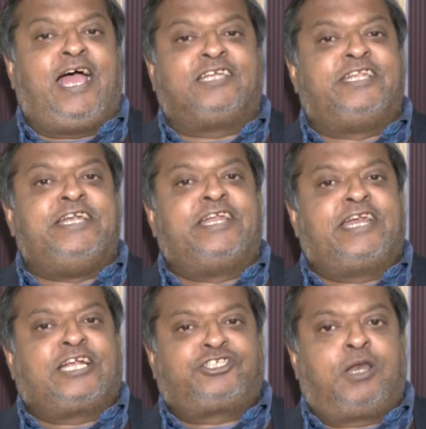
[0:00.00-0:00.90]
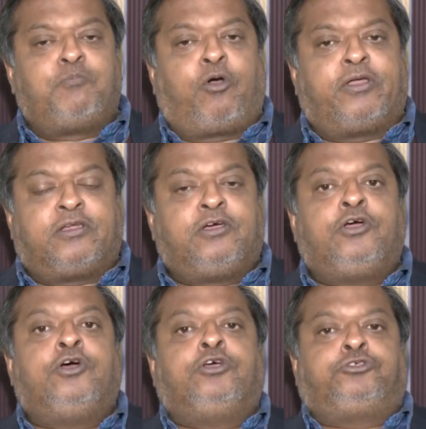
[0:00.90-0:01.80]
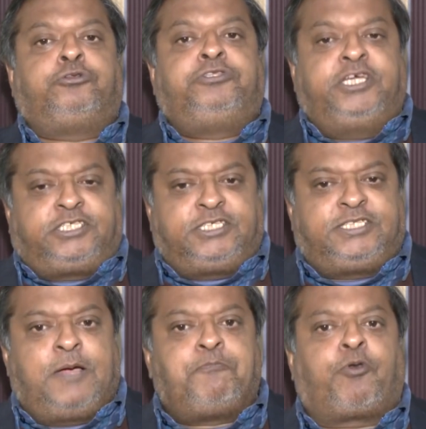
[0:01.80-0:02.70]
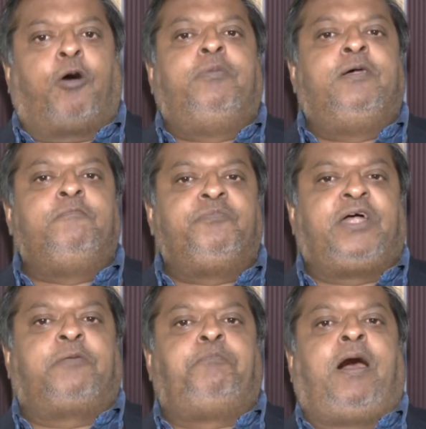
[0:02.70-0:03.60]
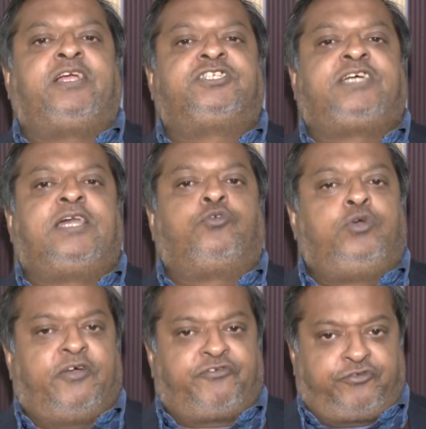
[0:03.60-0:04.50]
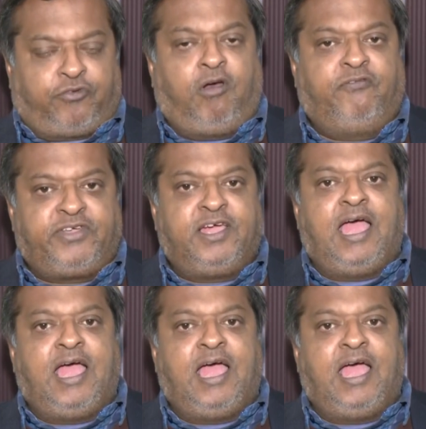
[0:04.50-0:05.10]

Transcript: as an international border. So this is a problem that Pakistan could have solved